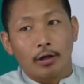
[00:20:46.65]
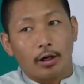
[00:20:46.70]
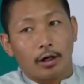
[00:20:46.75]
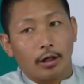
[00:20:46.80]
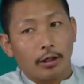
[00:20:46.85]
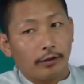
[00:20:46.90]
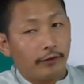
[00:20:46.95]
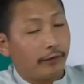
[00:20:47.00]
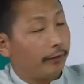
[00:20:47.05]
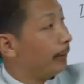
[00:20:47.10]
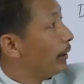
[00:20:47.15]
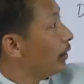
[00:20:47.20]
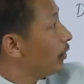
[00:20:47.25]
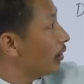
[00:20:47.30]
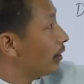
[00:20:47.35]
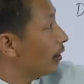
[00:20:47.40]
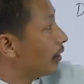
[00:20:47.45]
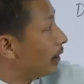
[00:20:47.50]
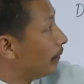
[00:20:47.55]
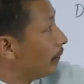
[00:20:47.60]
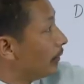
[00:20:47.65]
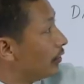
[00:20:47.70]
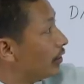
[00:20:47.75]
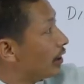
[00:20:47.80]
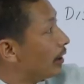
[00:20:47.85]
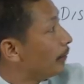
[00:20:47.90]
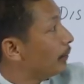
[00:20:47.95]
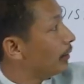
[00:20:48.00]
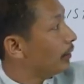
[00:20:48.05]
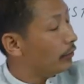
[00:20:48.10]
I have mentioned some
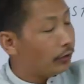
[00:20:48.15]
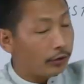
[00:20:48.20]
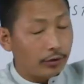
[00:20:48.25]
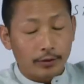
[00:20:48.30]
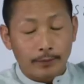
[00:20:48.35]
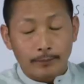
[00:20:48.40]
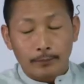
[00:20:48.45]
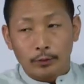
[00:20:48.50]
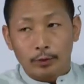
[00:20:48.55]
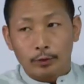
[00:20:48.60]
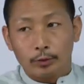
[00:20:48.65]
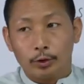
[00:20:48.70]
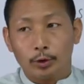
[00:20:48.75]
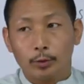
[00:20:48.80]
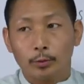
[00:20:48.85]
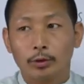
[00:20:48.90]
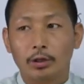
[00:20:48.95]
examples. You